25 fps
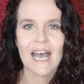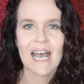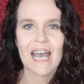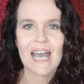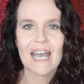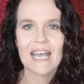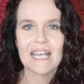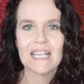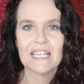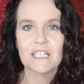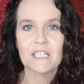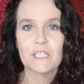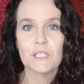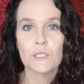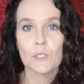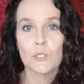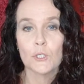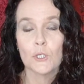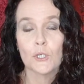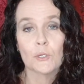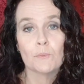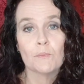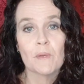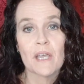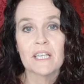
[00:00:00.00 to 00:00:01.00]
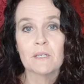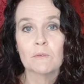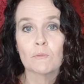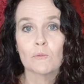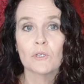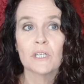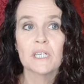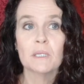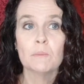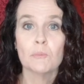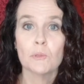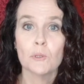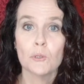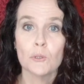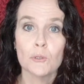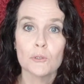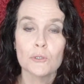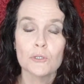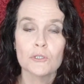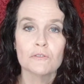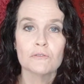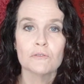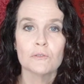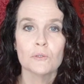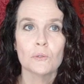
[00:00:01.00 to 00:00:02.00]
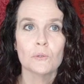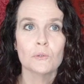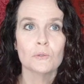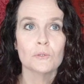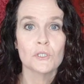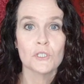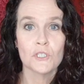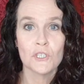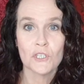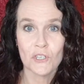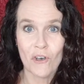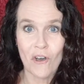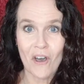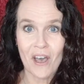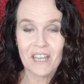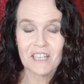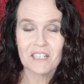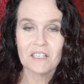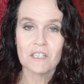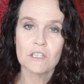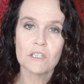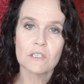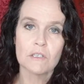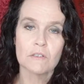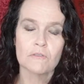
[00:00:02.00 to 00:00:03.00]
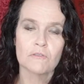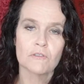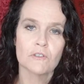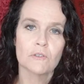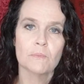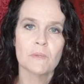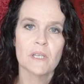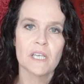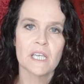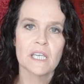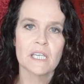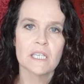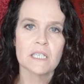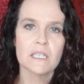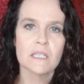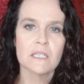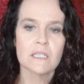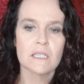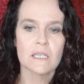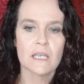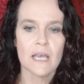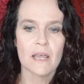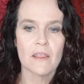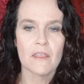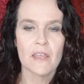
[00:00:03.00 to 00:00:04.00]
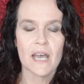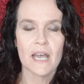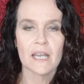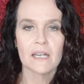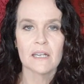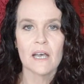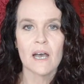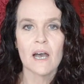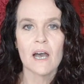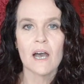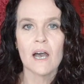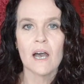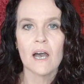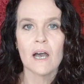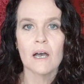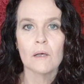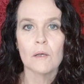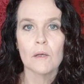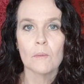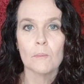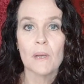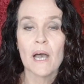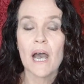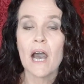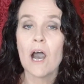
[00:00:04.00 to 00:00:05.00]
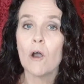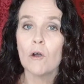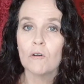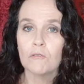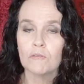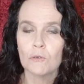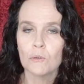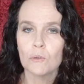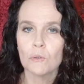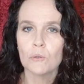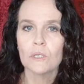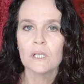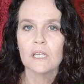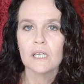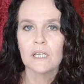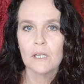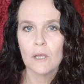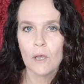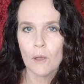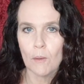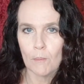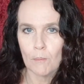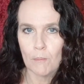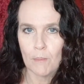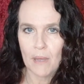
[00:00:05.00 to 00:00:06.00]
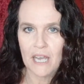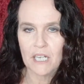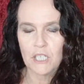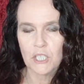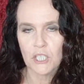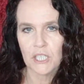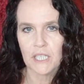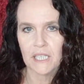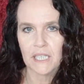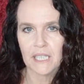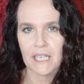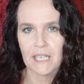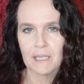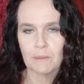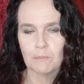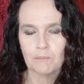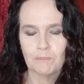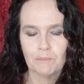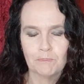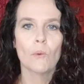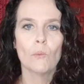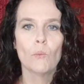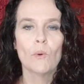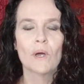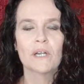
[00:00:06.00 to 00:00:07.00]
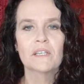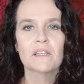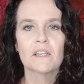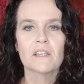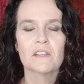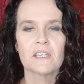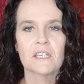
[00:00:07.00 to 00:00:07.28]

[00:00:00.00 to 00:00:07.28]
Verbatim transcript: And you can make really beautiful designs from these that are powerful magically. One of the